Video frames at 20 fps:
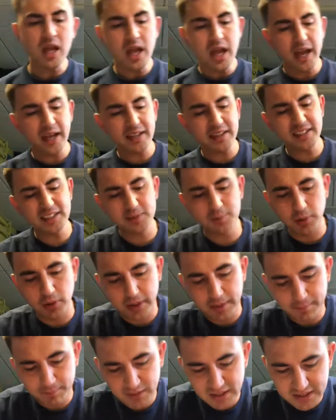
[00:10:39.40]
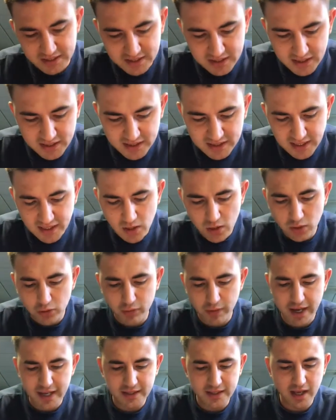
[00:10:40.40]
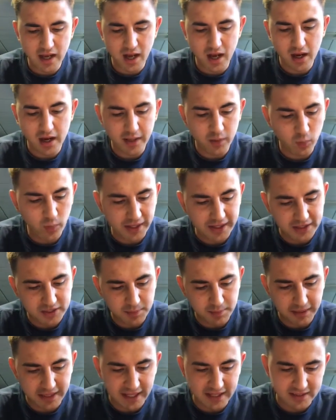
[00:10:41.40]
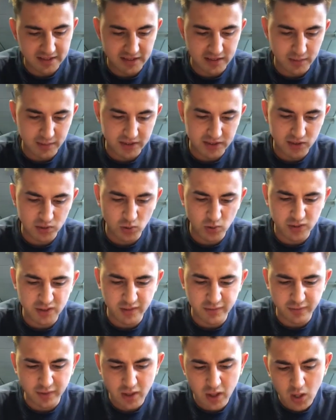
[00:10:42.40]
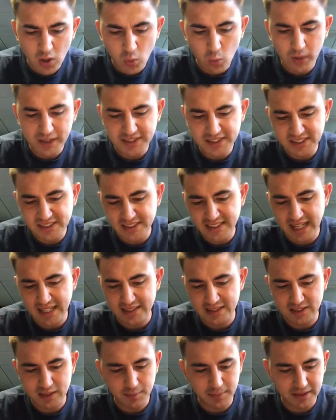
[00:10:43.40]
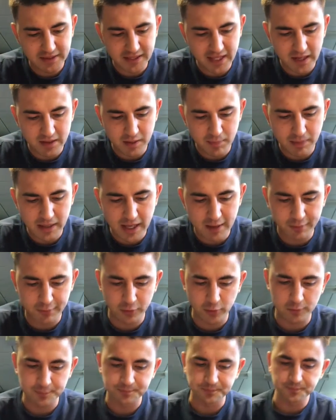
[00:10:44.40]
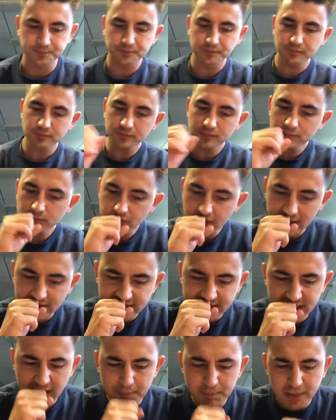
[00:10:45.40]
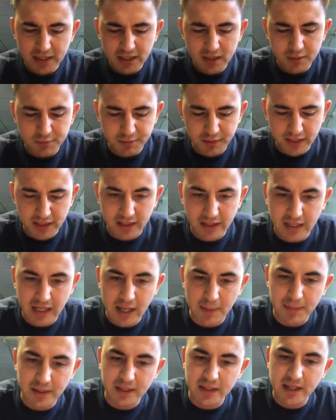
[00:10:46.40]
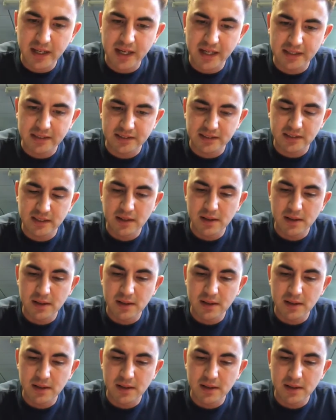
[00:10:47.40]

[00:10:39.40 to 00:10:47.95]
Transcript: At this point, the disgusting old Grand High Witch began to do a sort of witch's dance up and down the platform, stamping her feet and clapping her hands.